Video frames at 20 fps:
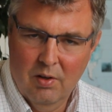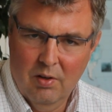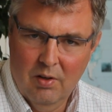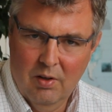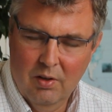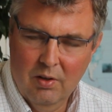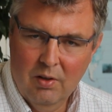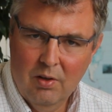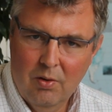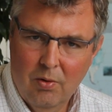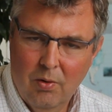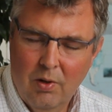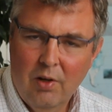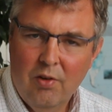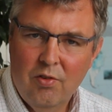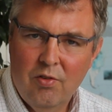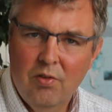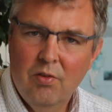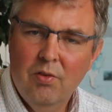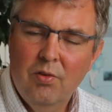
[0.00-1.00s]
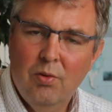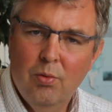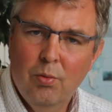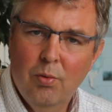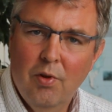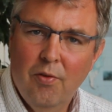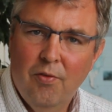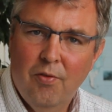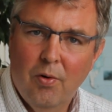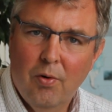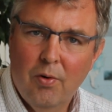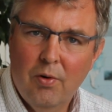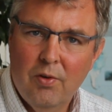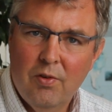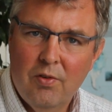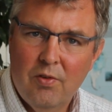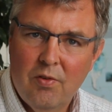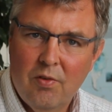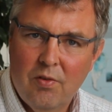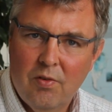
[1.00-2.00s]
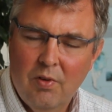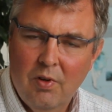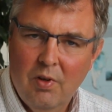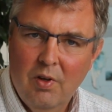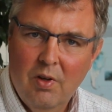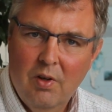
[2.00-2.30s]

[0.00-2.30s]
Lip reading: in connection to the forests.